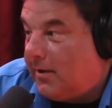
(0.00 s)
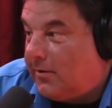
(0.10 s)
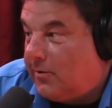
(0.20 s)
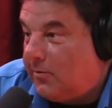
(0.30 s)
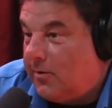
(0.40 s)

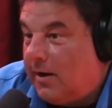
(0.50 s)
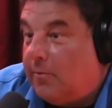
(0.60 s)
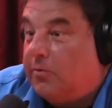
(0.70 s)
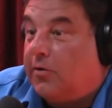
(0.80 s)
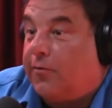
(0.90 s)
Spoiler too. alert! It
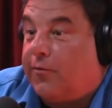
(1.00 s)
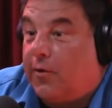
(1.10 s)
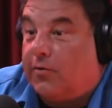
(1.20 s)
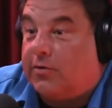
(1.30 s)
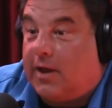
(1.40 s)
was the
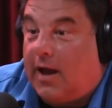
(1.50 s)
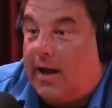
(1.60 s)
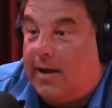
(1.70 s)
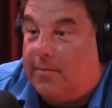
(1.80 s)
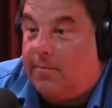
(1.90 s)
first
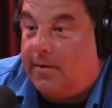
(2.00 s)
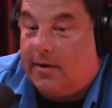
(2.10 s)
time.